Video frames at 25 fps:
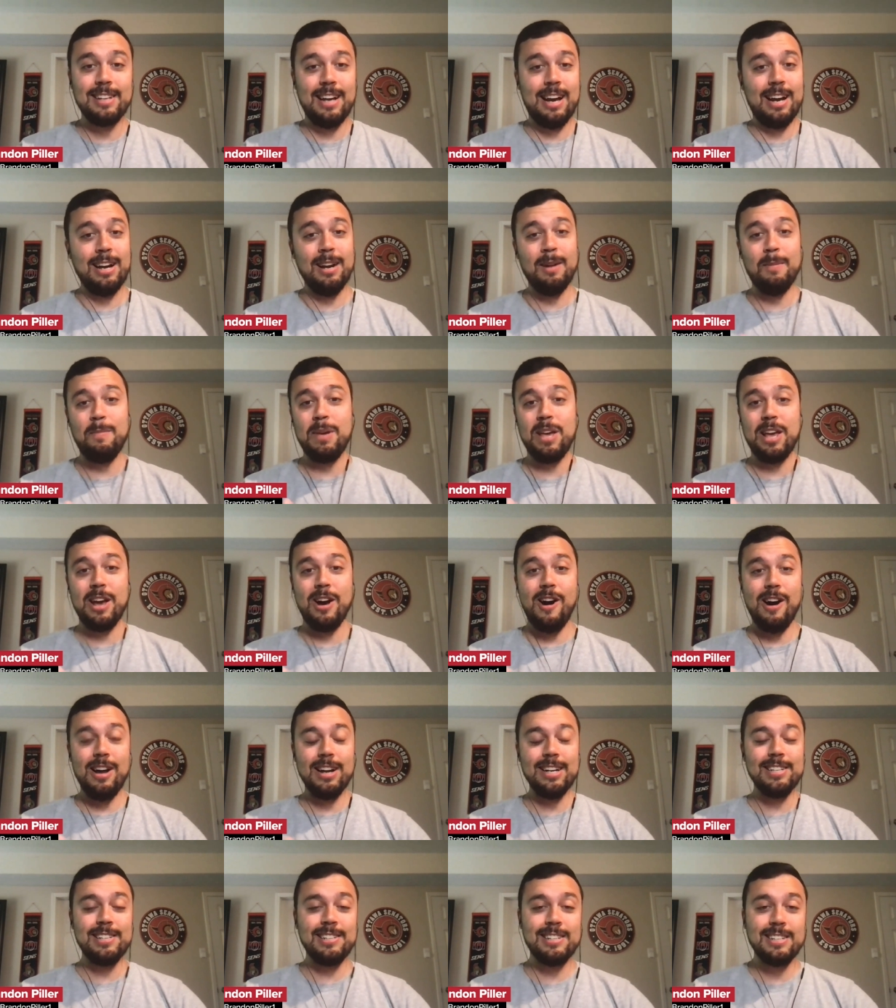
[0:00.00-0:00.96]
I'm going to be
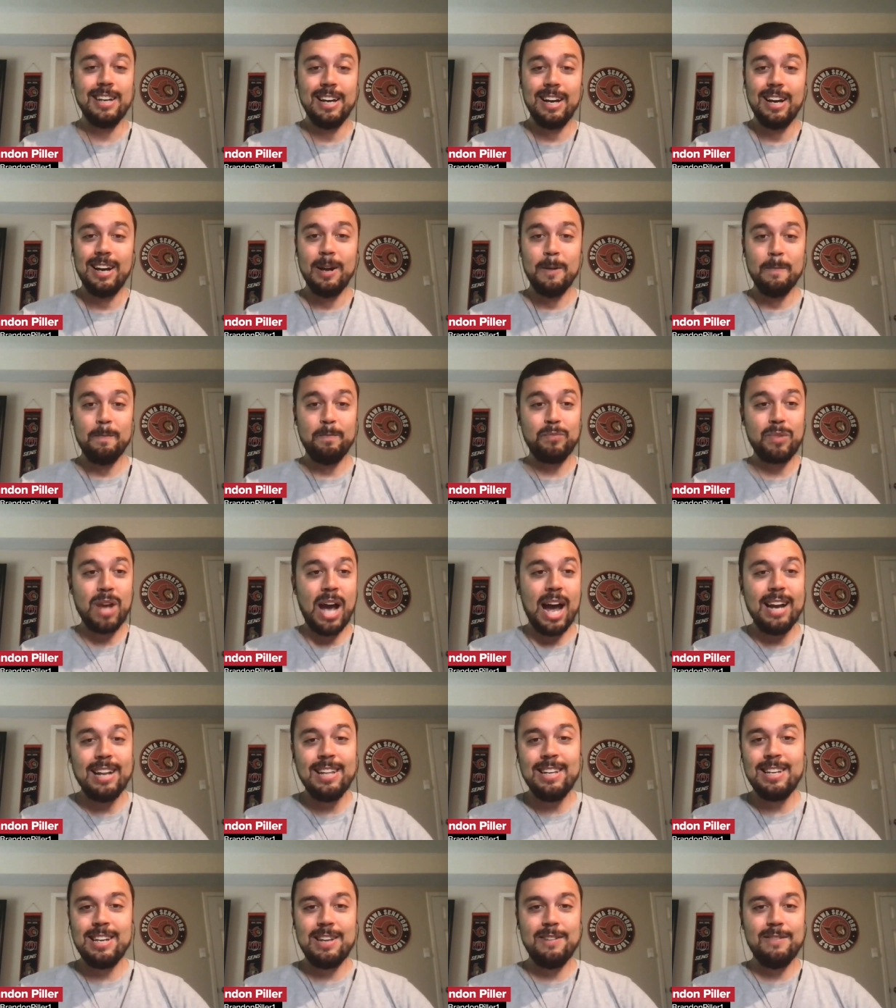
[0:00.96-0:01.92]
honest, I
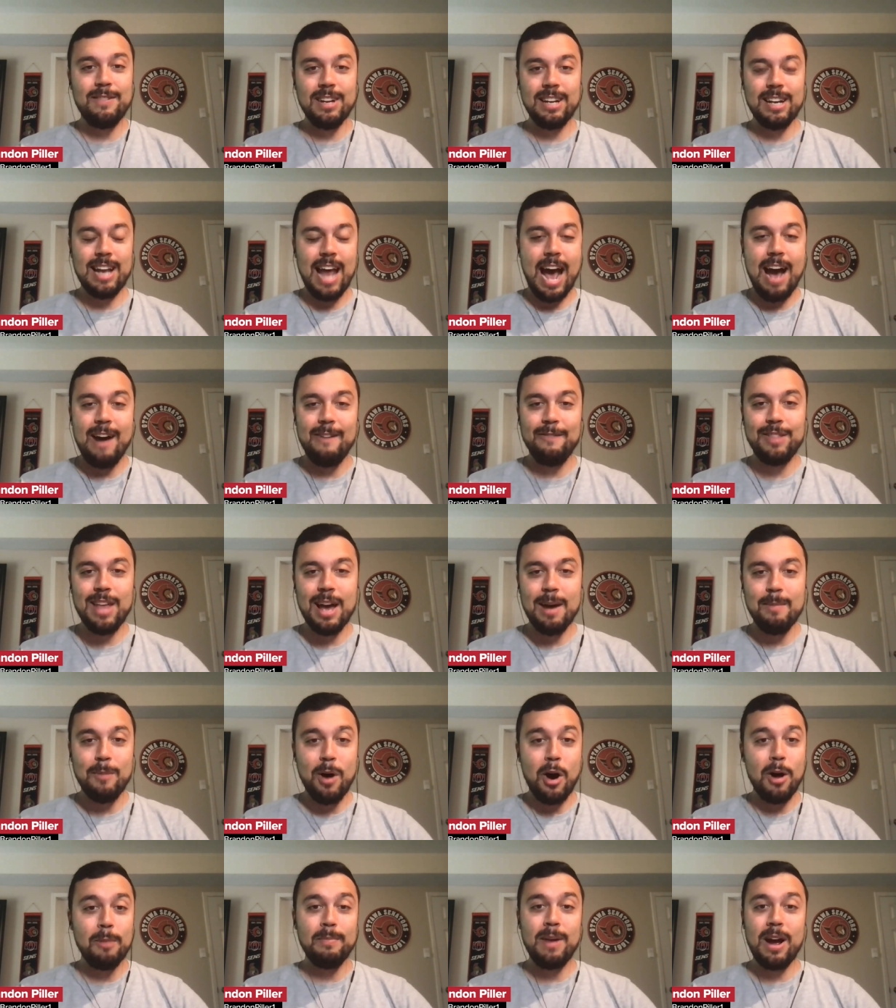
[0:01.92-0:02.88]
didn't even have
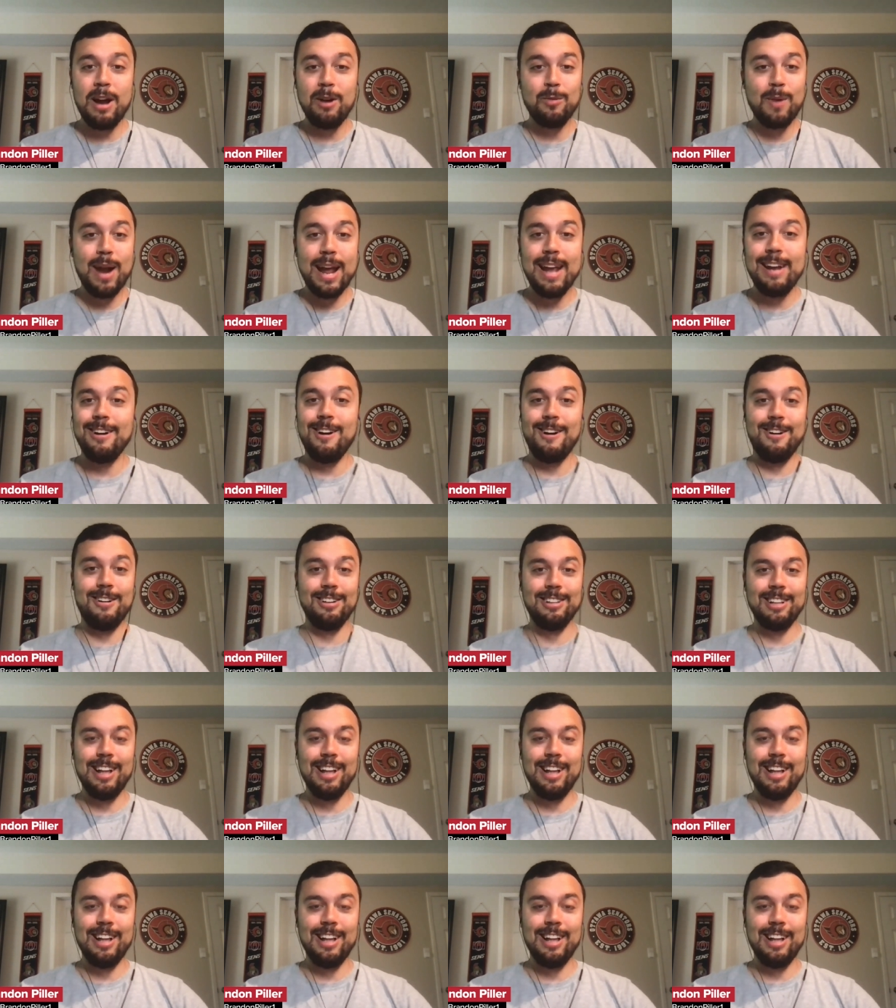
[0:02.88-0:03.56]
them on my radar.